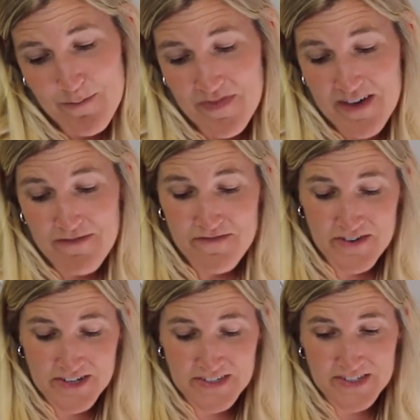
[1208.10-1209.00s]
the
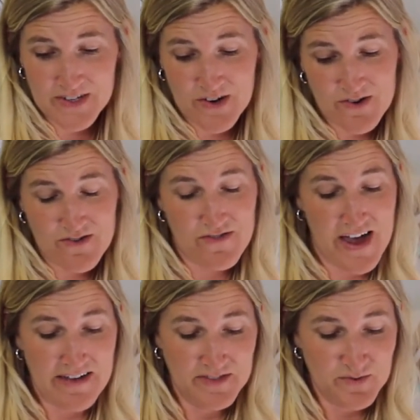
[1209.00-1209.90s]
first
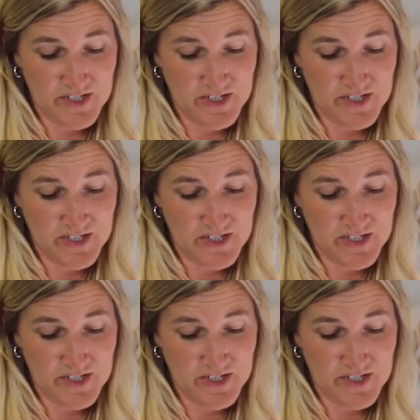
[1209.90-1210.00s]
craft,